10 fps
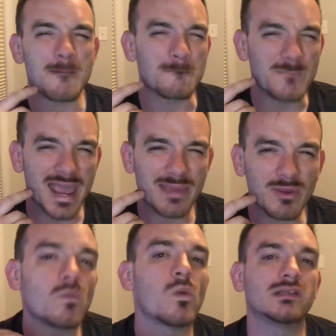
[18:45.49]

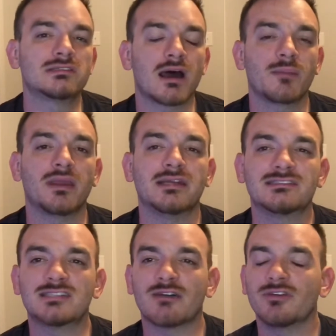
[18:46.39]
Maybe one time it hit
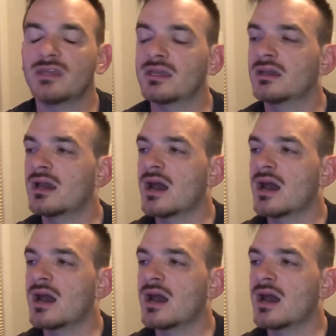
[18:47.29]
70.